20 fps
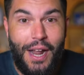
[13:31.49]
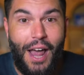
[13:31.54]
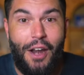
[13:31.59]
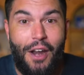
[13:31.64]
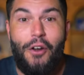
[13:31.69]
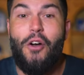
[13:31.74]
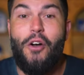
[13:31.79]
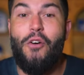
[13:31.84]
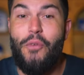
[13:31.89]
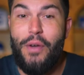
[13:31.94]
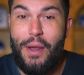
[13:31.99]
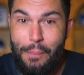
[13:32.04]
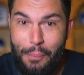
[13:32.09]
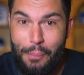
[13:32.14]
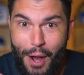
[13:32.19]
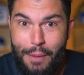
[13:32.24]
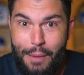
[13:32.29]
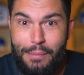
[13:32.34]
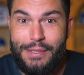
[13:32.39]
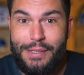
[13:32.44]
I don't know if we can
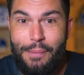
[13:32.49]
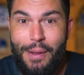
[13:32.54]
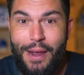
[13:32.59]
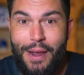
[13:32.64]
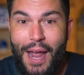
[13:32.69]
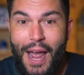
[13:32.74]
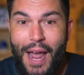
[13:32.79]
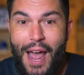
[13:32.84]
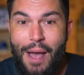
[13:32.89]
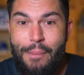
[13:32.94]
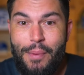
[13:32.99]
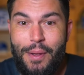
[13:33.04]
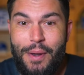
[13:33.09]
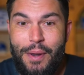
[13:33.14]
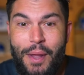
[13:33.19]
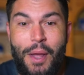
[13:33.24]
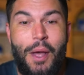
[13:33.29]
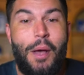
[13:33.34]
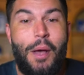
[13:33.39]
promise to make it happen,